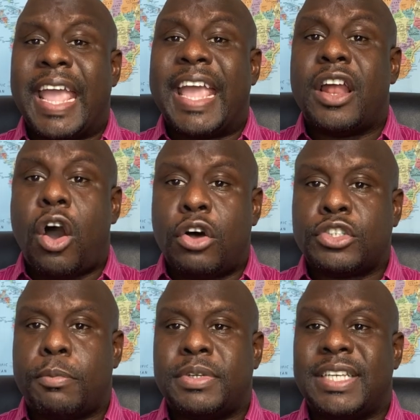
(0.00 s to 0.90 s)
it
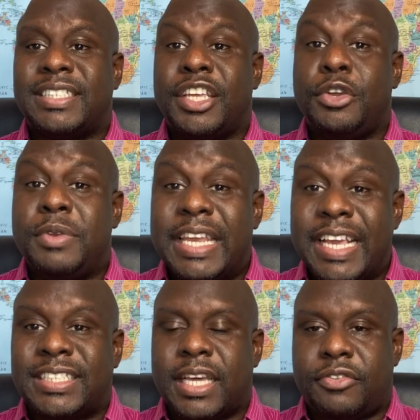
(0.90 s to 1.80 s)
also presents a
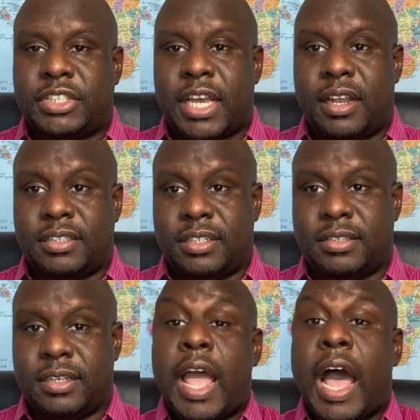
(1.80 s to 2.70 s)
unique set of challenges.